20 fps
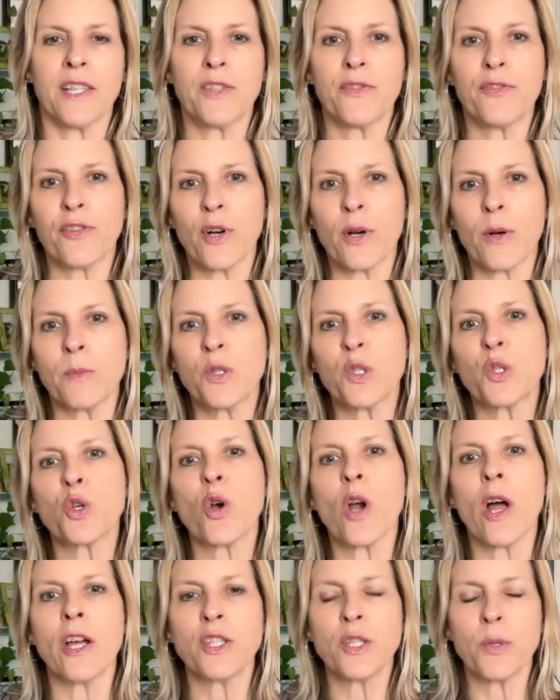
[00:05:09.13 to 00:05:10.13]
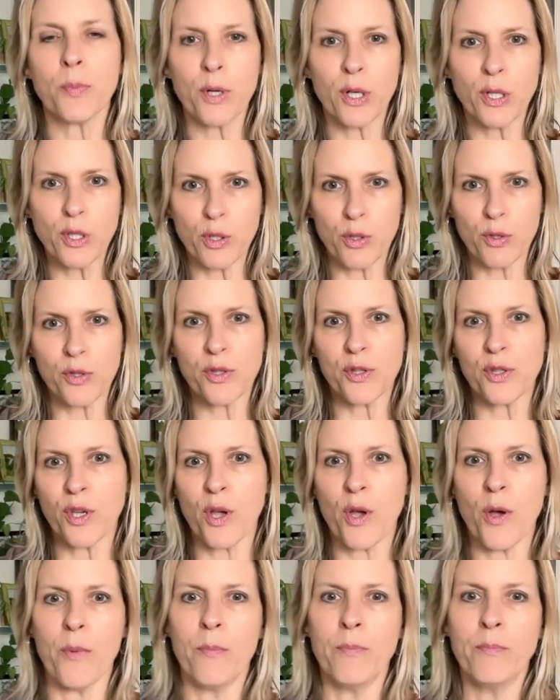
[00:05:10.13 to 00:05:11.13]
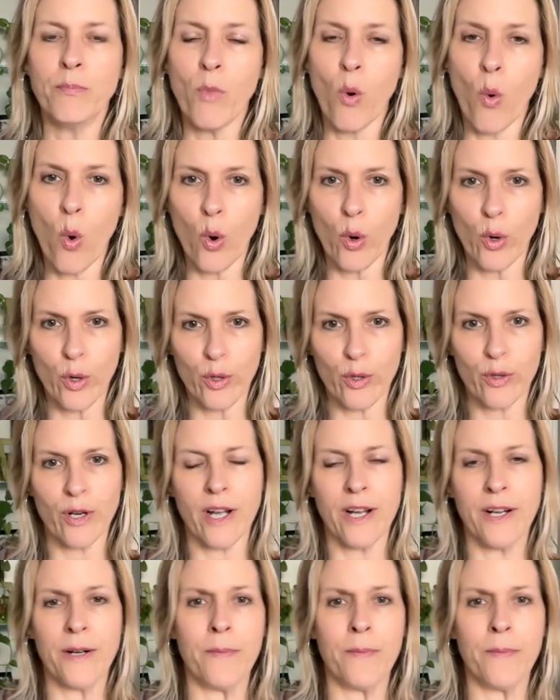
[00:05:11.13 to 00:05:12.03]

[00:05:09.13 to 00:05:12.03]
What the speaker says: firms try to produce more